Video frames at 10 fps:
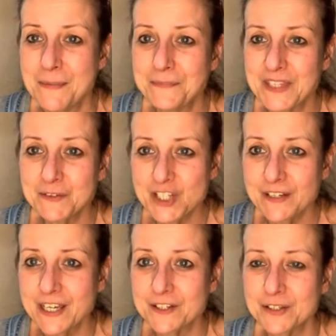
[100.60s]
give a
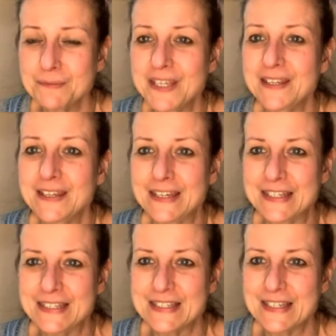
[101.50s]
shout out to me,
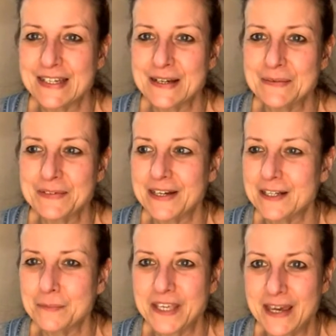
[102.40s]
and
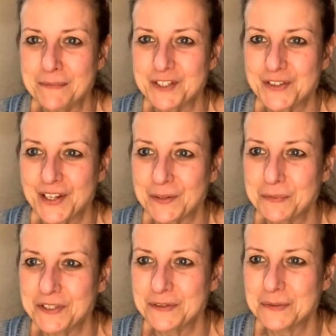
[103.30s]
I'll be happy to help
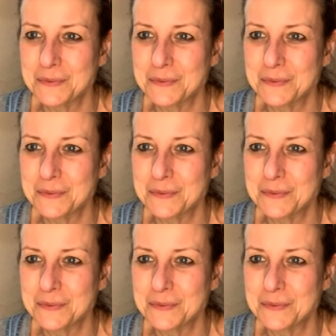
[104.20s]
you